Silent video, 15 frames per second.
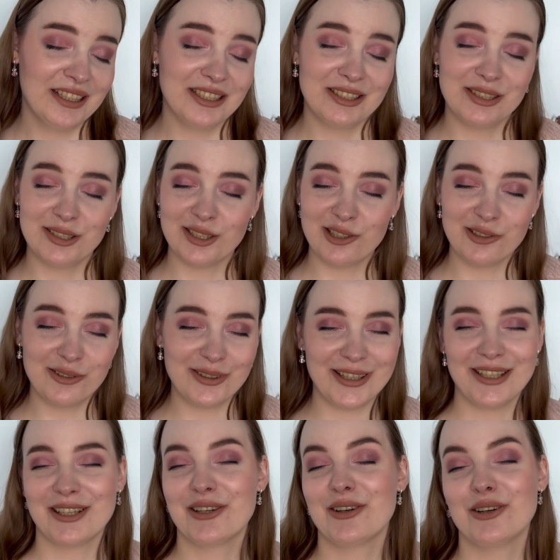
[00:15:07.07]
So
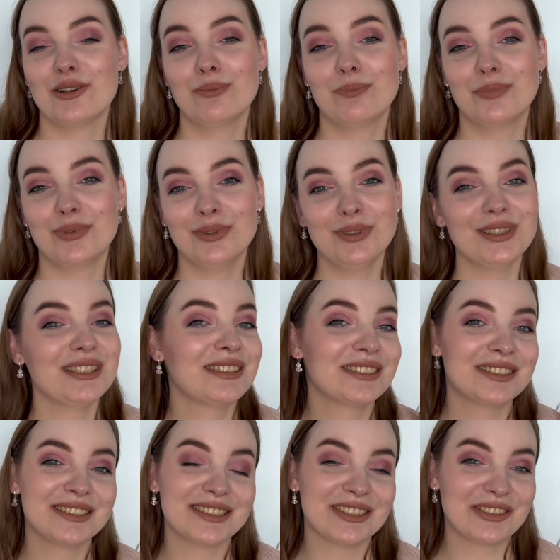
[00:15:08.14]
I hope
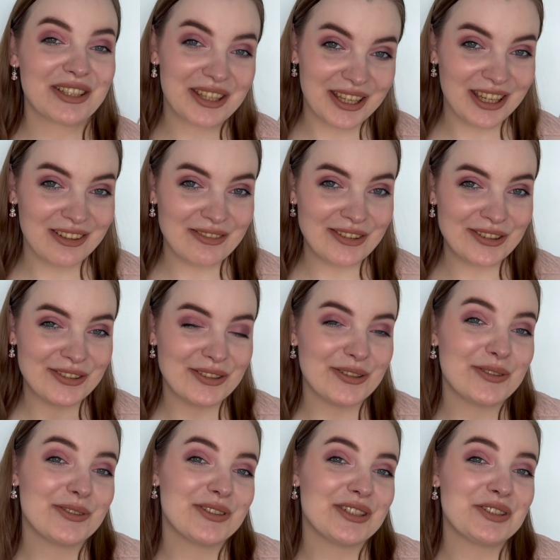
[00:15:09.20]
it's okay with
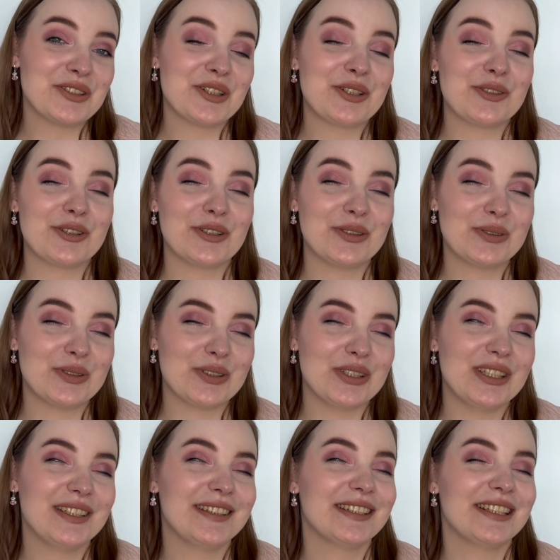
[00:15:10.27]
you that I wrote
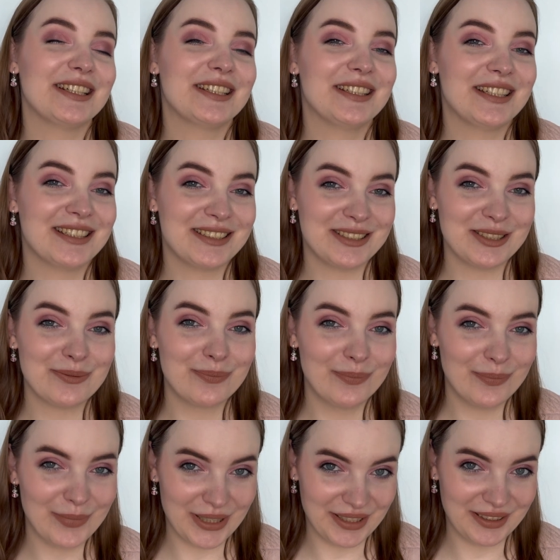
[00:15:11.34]
in another
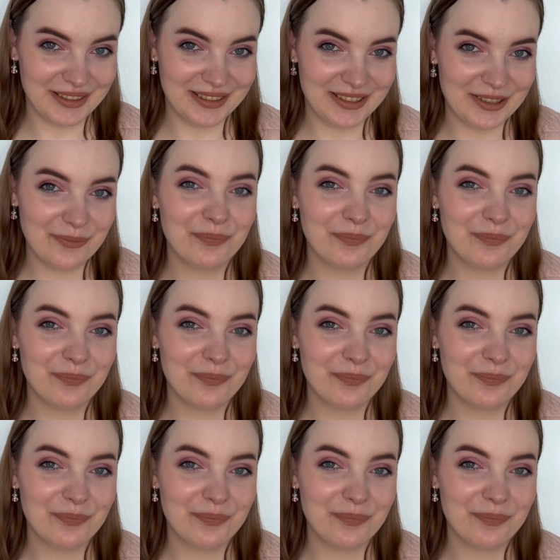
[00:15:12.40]
palette.